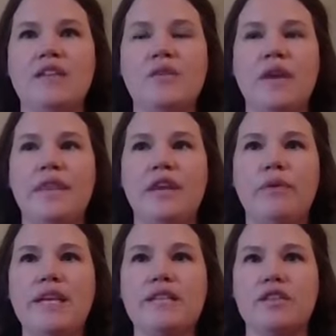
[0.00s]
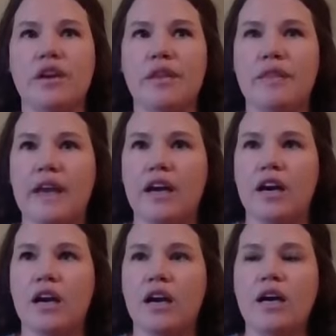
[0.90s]
so I think we start
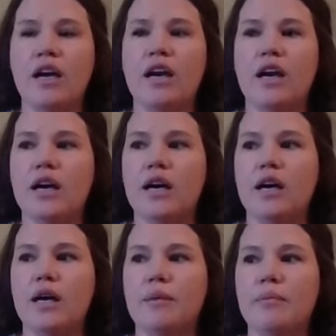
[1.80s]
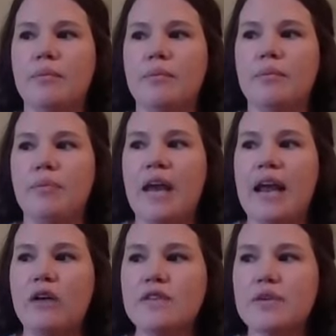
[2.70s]
there. And
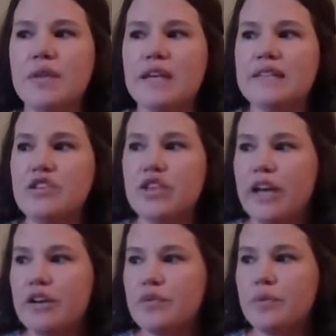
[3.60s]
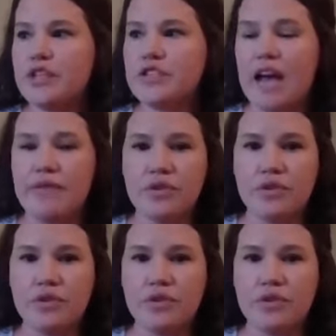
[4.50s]
I also think as educators, we just have